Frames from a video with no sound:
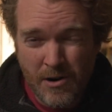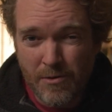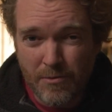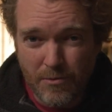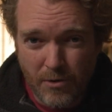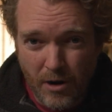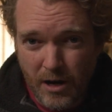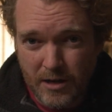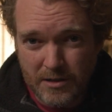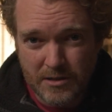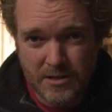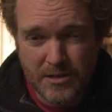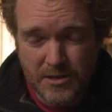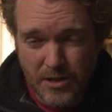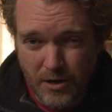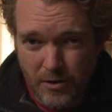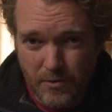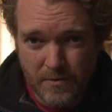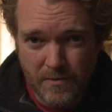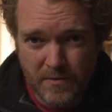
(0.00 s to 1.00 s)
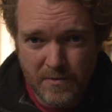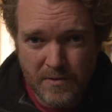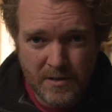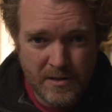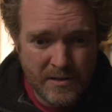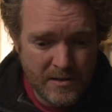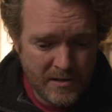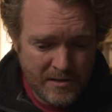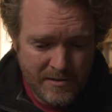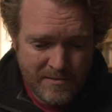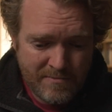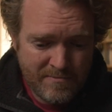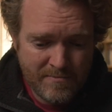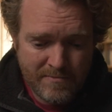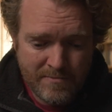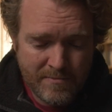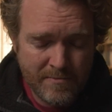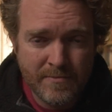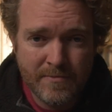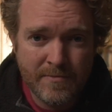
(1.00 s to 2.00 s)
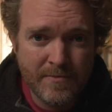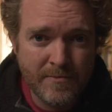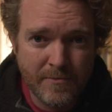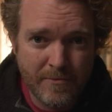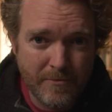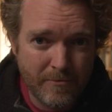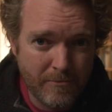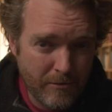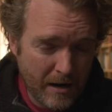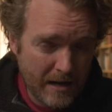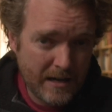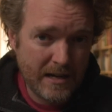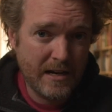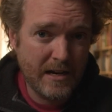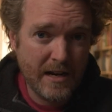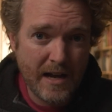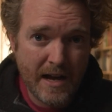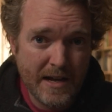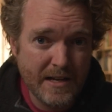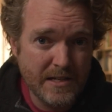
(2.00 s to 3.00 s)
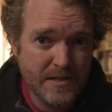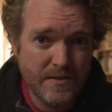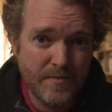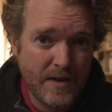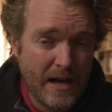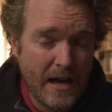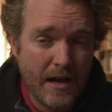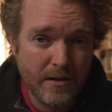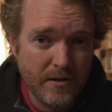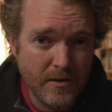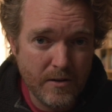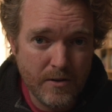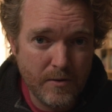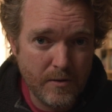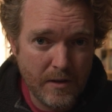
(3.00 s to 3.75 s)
Rocks don't recognize value.